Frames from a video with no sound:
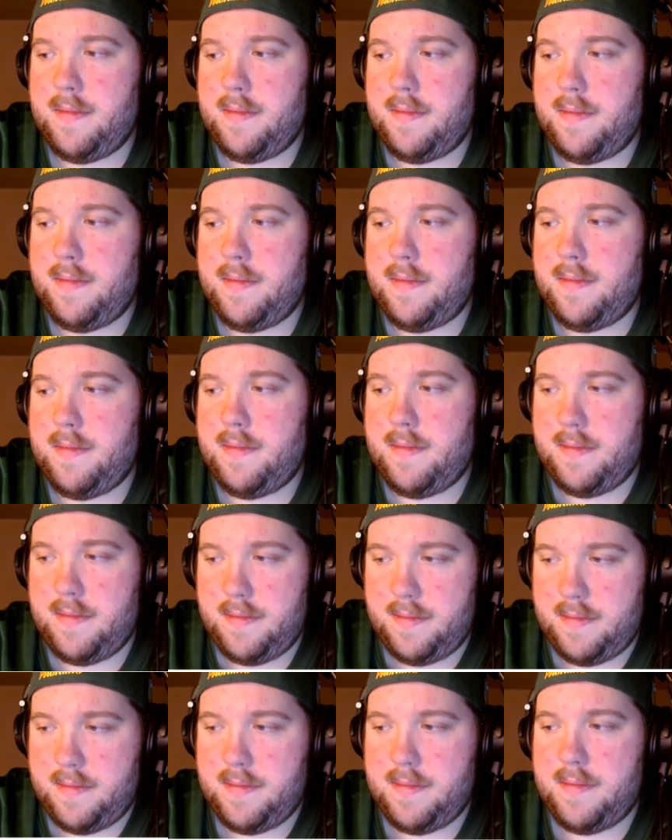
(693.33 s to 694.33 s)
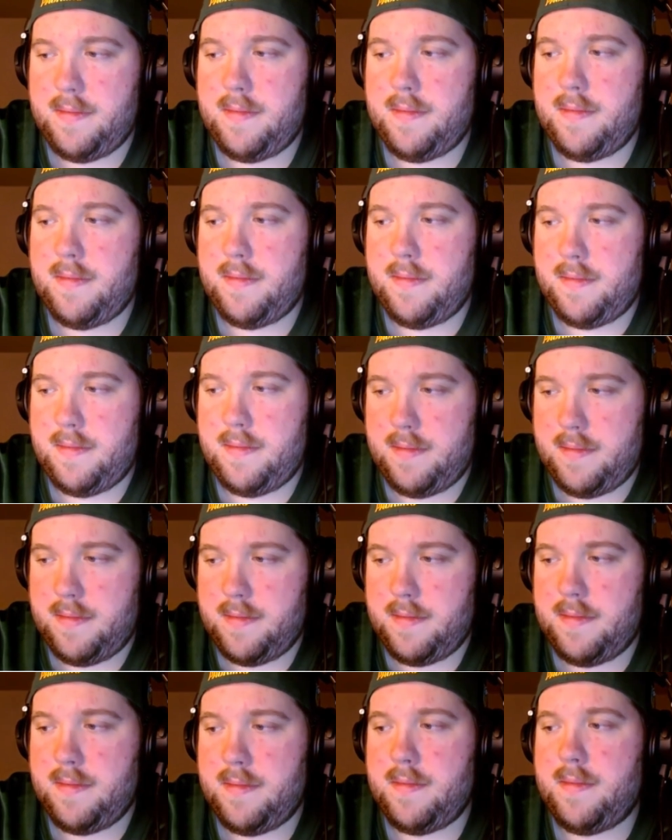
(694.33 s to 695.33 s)

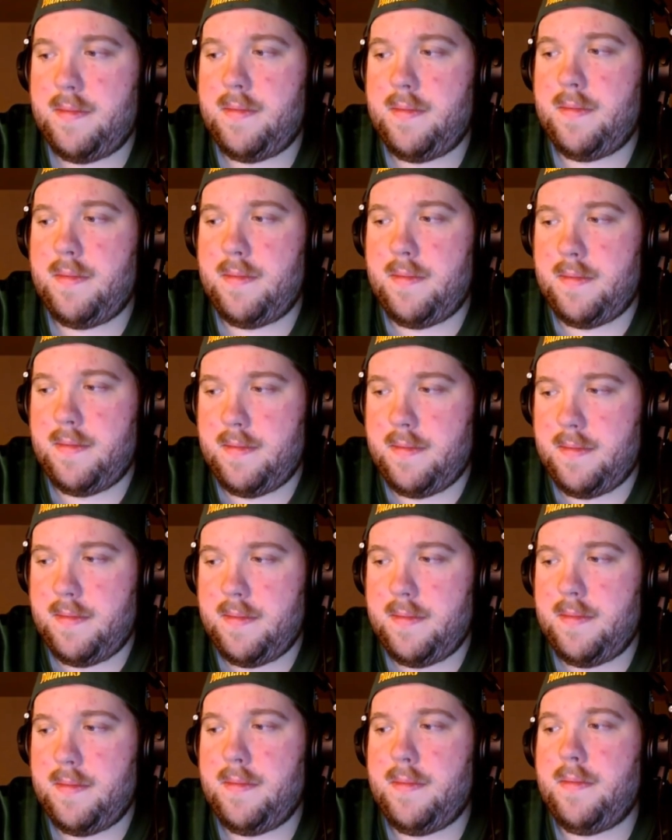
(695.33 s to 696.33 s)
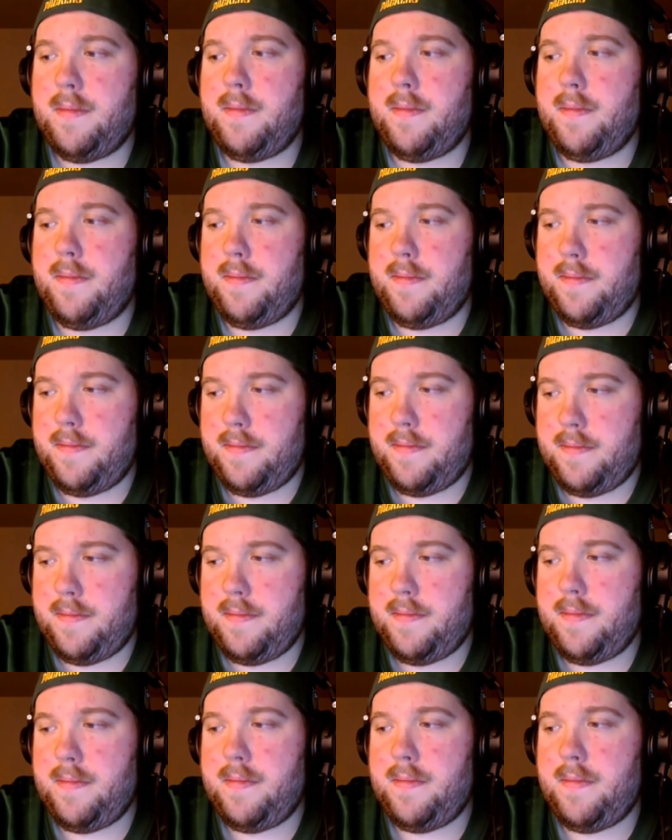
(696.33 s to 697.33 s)

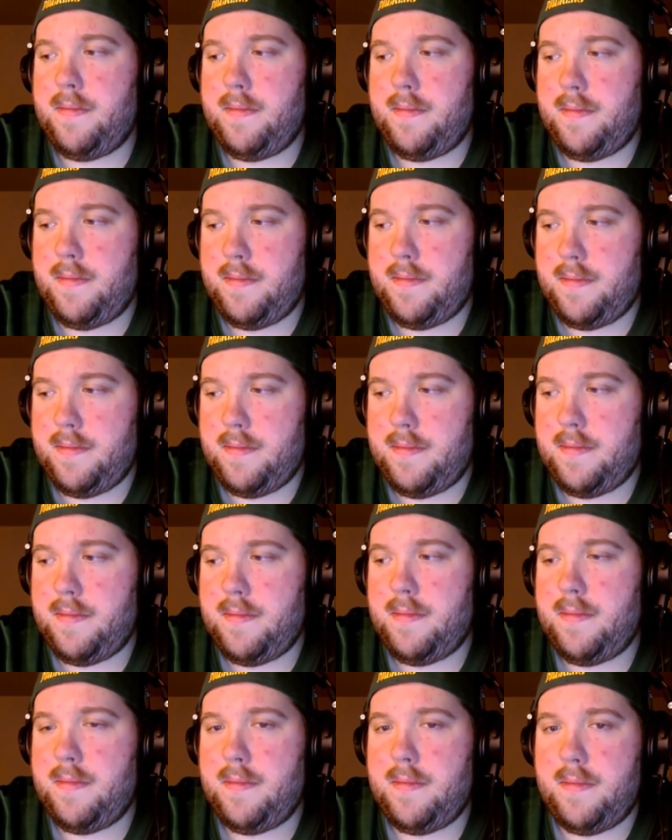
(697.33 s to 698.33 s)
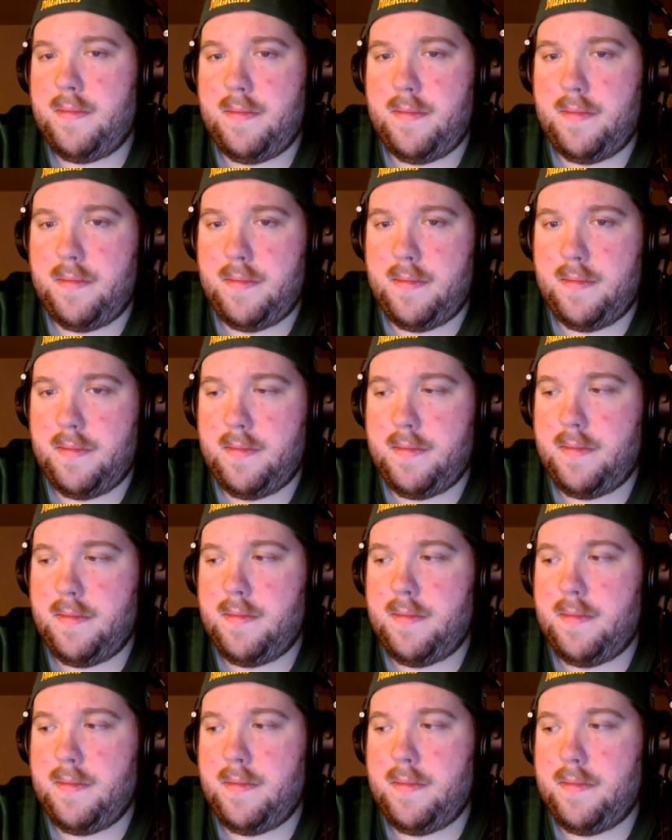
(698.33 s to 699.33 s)

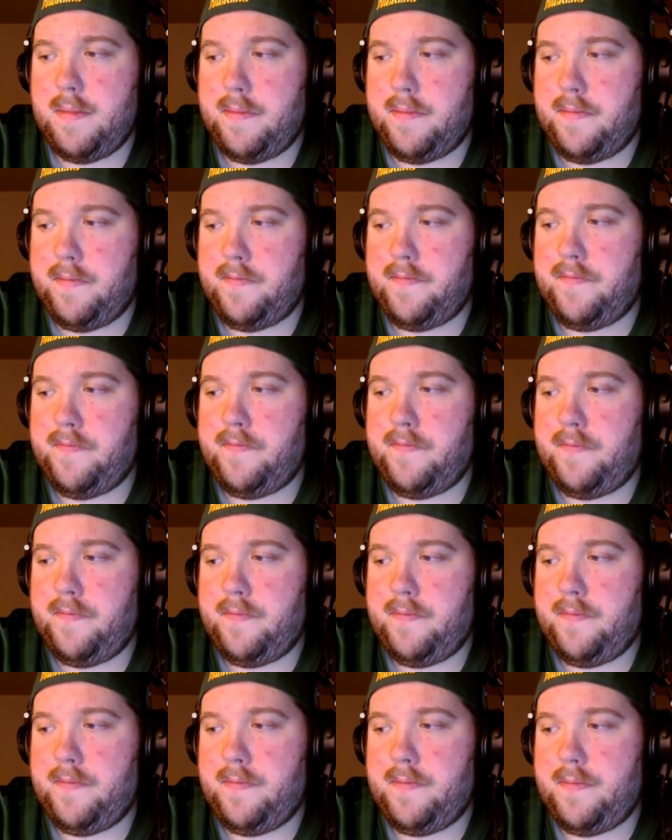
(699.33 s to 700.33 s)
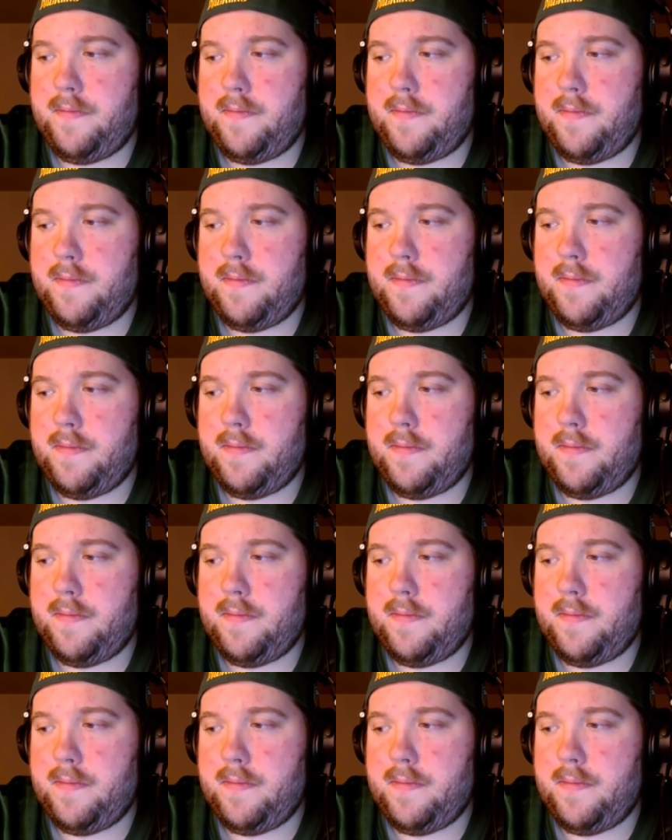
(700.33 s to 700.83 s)
No words are spoken by the person on screen.